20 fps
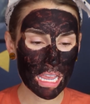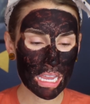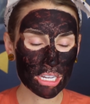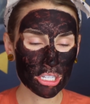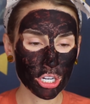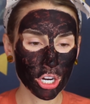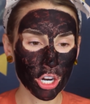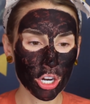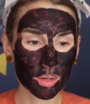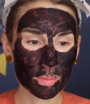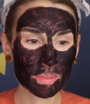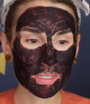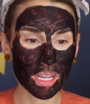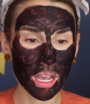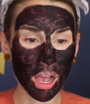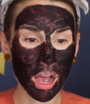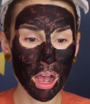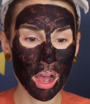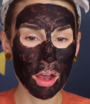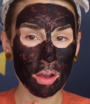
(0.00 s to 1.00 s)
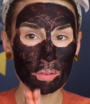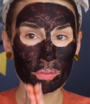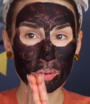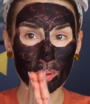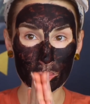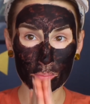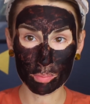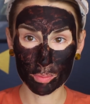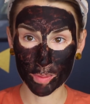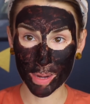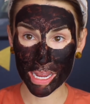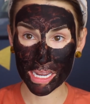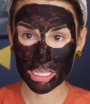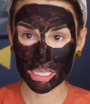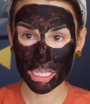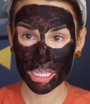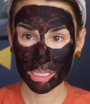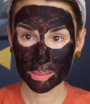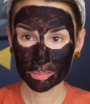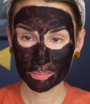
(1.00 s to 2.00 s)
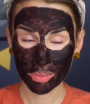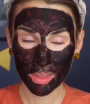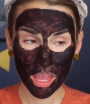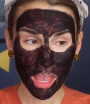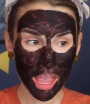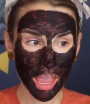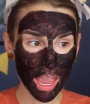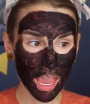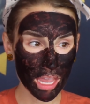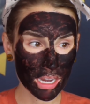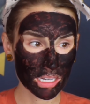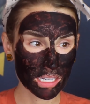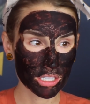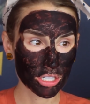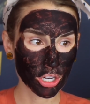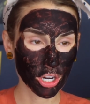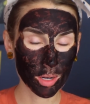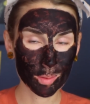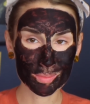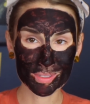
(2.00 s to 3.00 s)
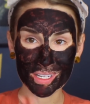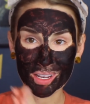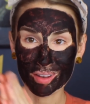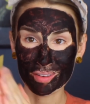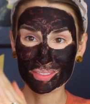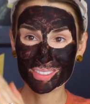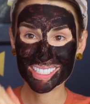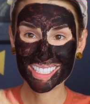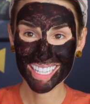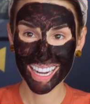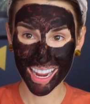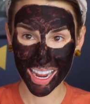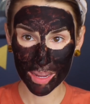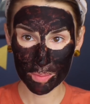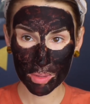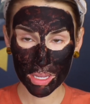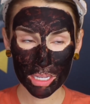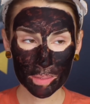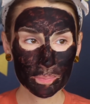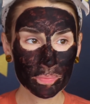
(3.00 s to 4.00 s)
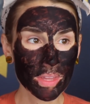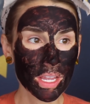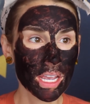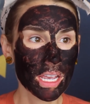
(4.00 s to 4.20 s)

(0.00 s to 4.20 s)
In terms of branding and in terms of timing,